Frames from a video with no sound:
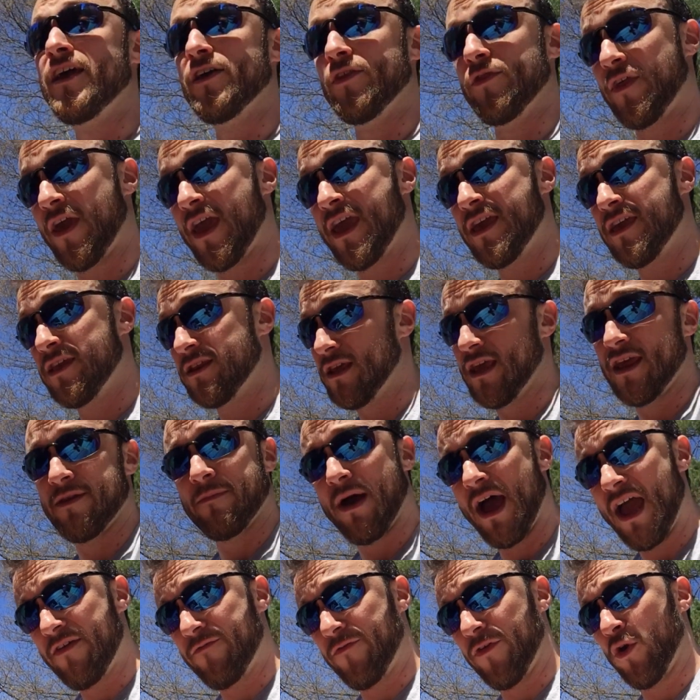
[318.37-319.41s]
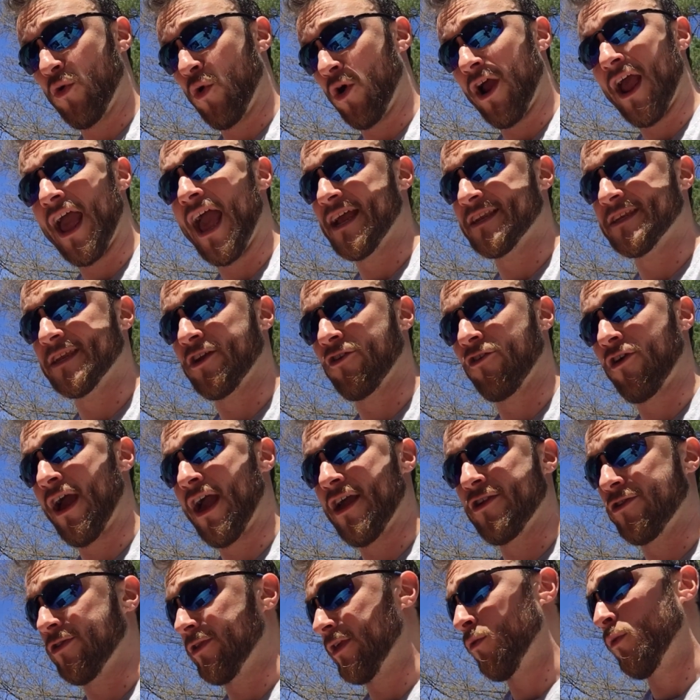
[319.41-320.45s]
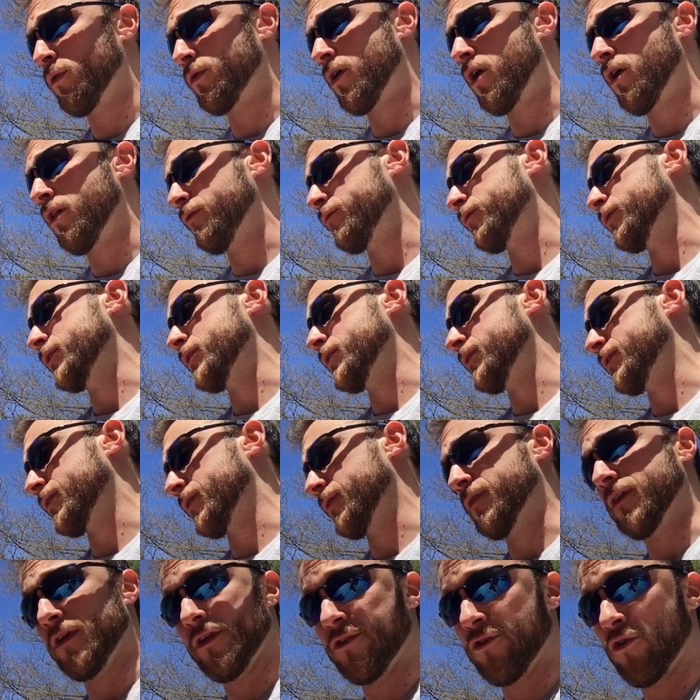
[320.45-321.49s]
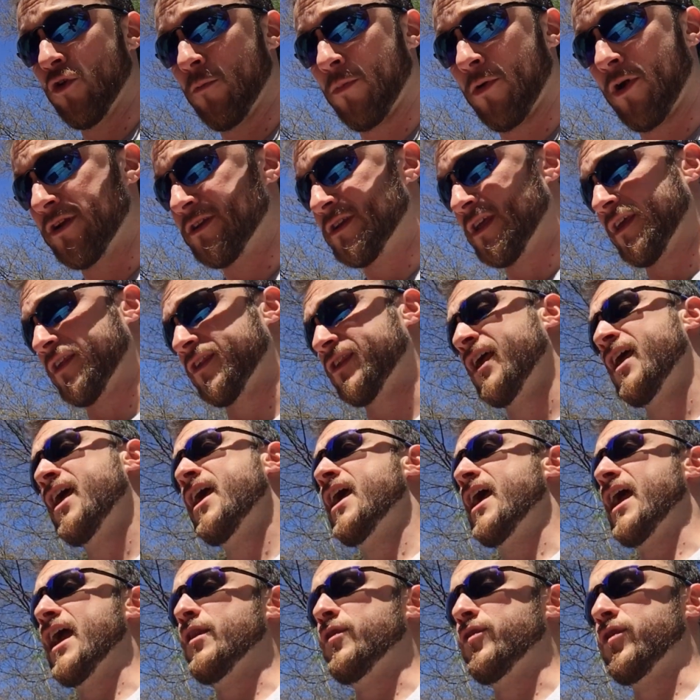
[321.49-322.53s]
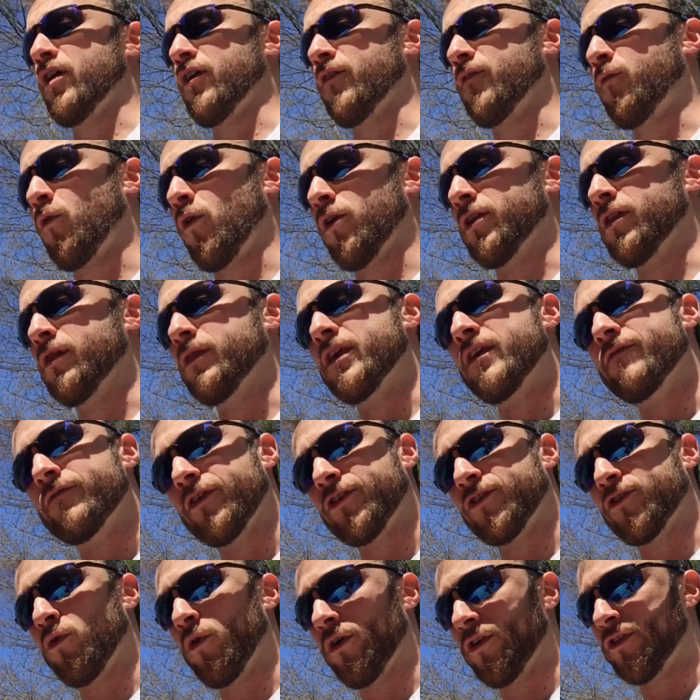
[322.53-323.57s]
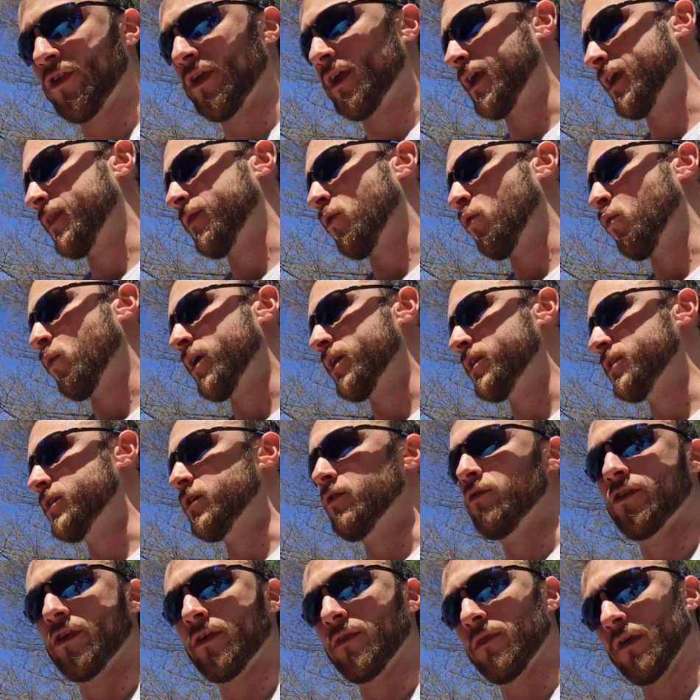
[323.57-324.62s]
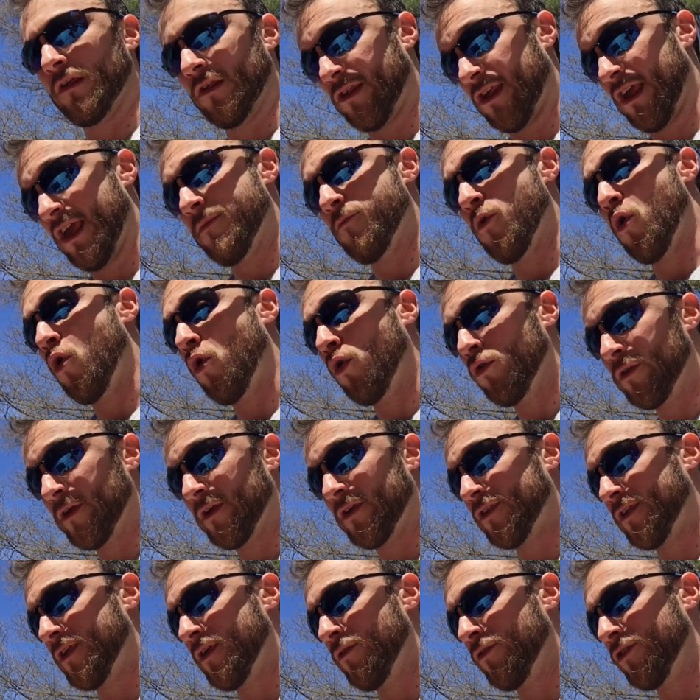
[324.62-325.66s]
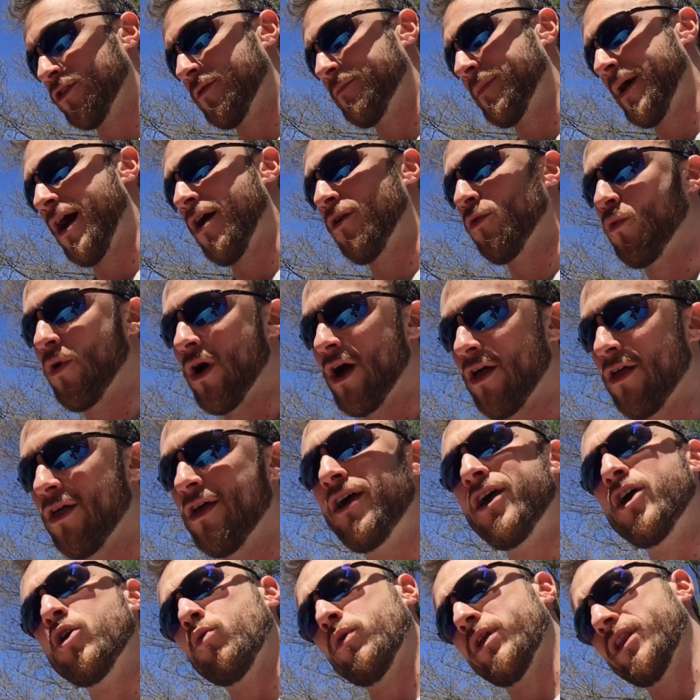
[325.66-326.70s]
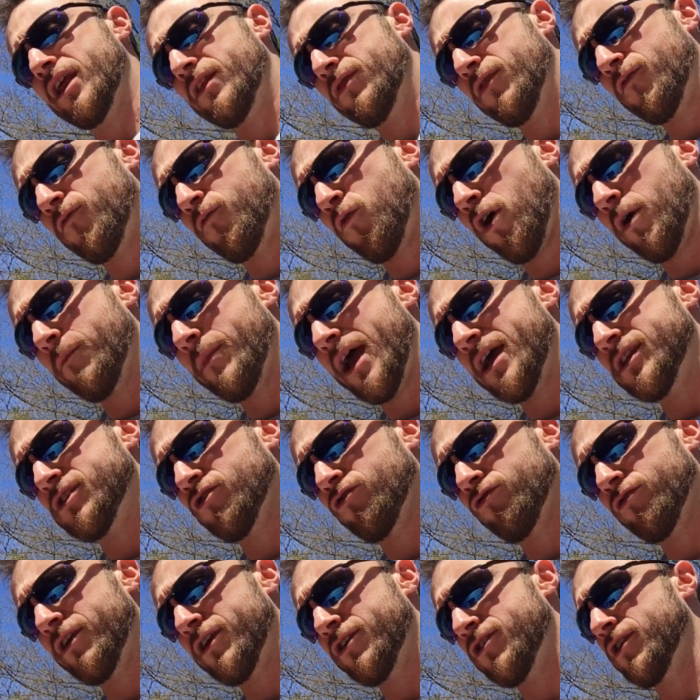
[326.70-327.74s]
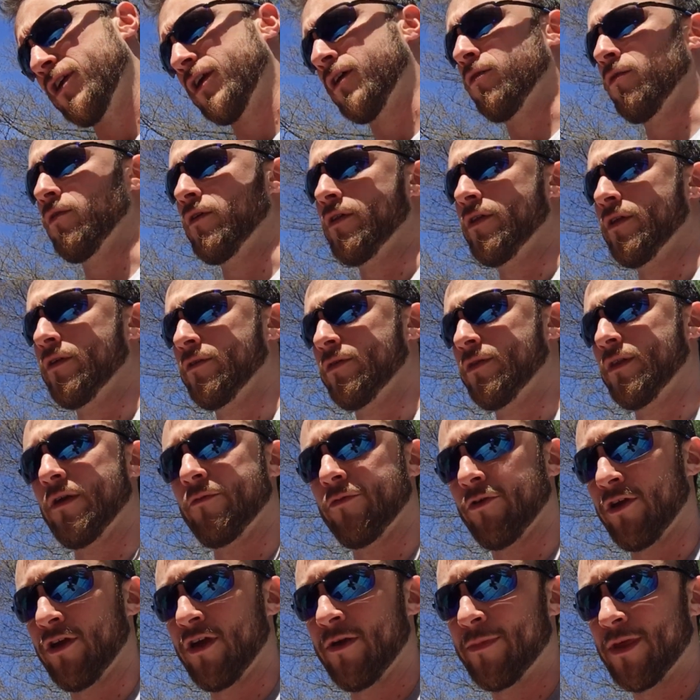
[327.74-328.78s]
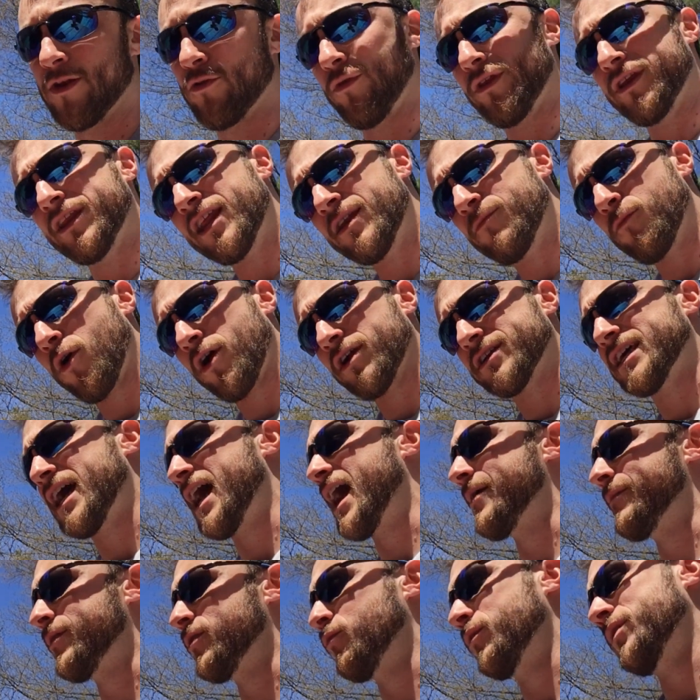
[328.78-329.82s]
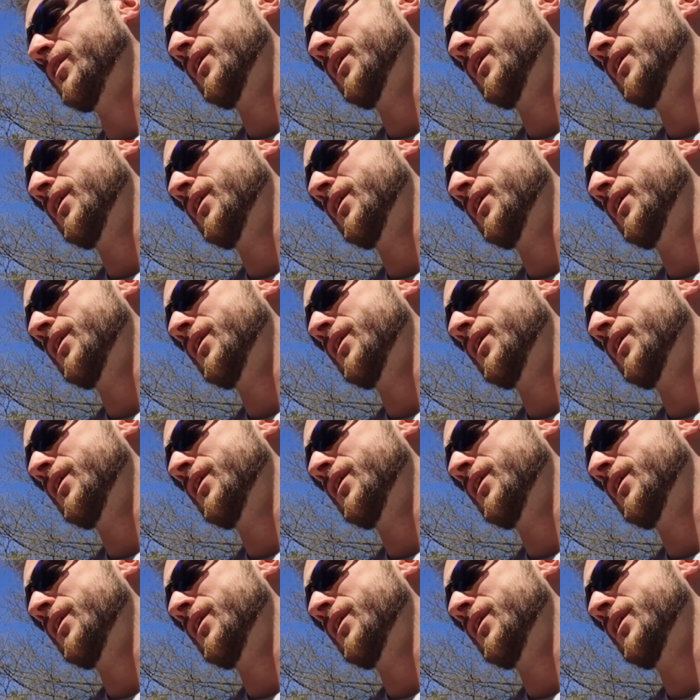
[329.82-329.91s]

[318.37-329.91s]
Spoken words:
They, in my view, are acting rashly with all of these new printings, and therefore to leave us twisting in the wind using the same old excuse about, well, we need the format to reach equilibrium, and we need more time, and we